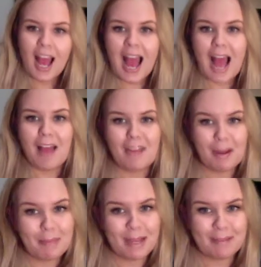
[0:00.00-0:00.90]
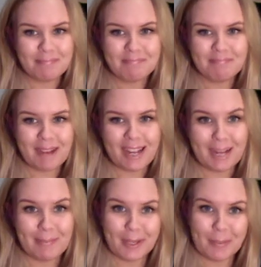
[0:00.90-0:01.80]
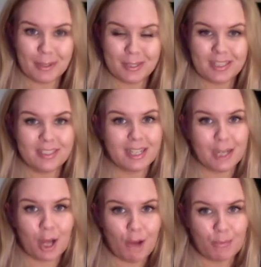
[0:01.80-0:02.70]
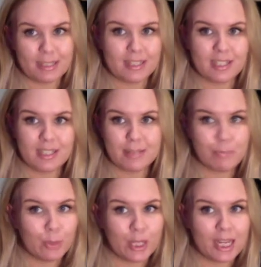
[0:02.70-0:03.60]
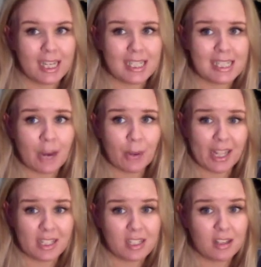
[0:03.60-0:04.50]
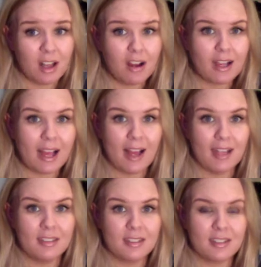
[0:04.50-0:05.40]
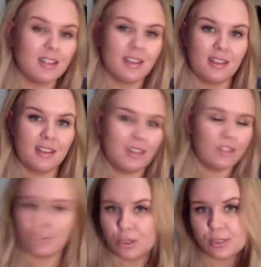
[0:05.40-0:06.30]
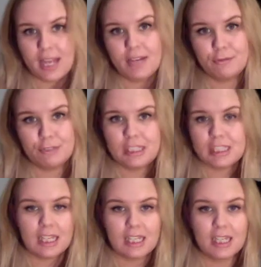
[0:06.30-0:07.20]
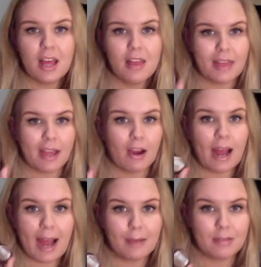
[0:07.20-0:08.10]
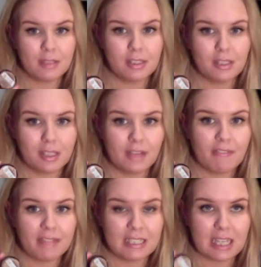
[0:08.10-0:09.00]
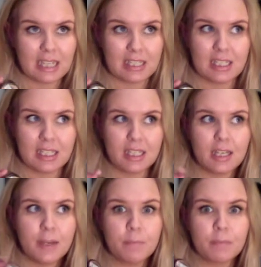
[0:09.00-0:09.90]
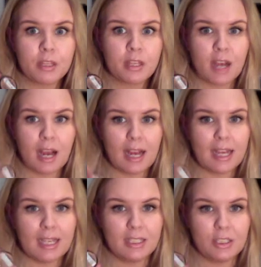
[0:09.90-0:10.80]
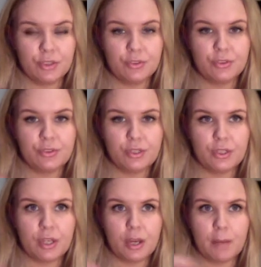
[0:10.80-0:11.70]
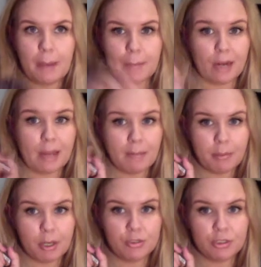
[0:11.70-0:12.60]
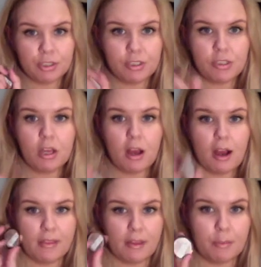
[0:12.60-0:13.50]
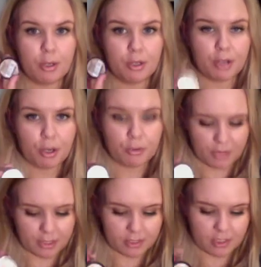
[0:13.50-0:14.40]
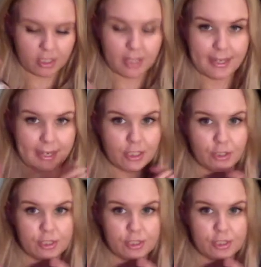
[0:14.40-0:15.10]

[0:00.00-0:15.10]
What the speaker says: I've had my eye makeup on since like 6:30 this morning. It's now 8 o'clock and there's no sign of creasing. They are absolutely fantastic. I use my primer potion, I then put a coat of this on, and then I use an